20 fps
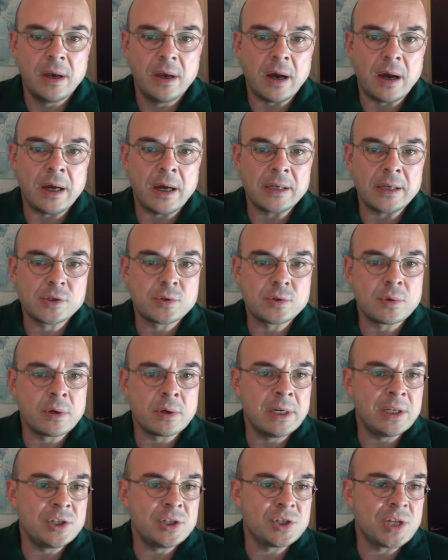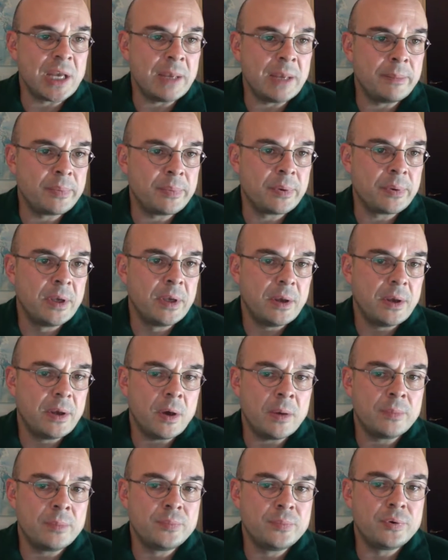are strongly shaped
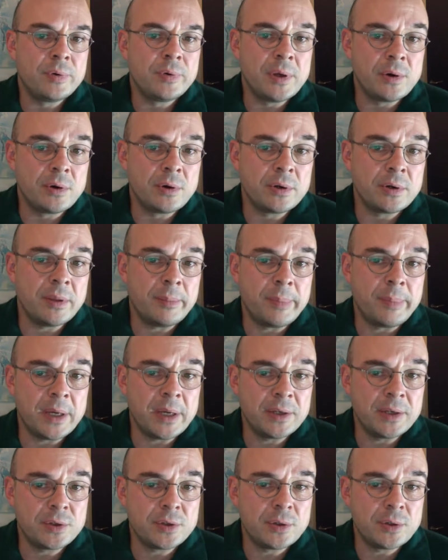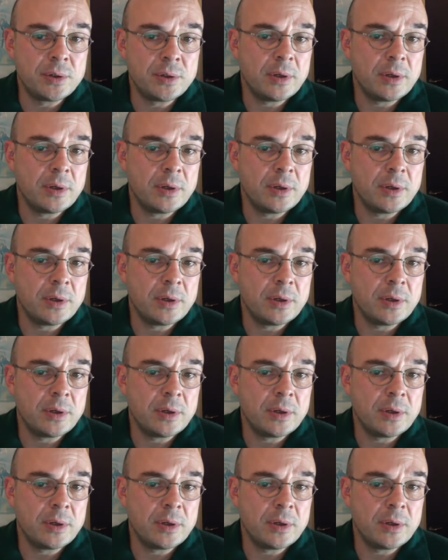prior departure,